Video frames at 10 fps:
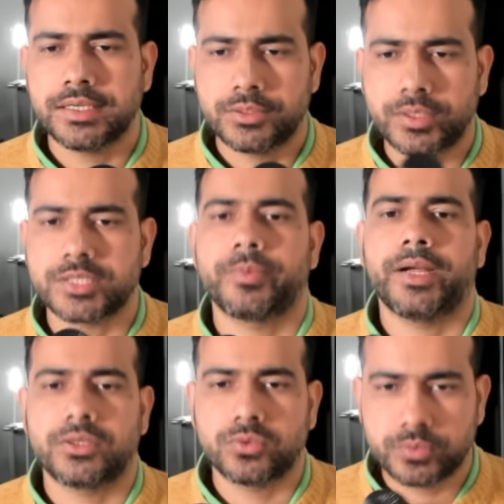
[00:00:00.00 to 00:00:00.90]
you
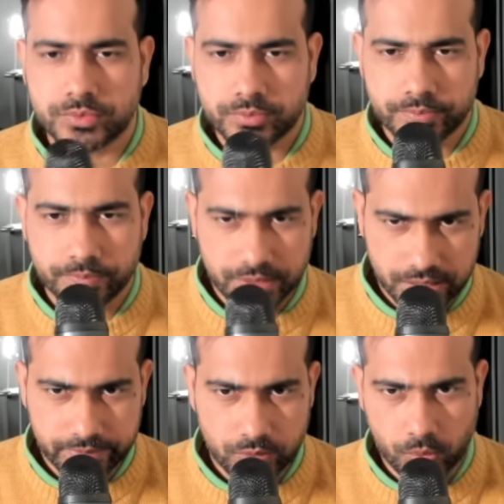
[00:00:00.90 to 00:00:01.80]
aspire to uh,
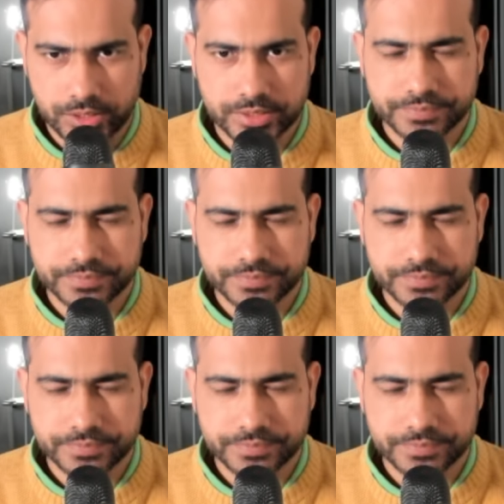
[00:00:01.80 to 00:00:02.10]
become a quant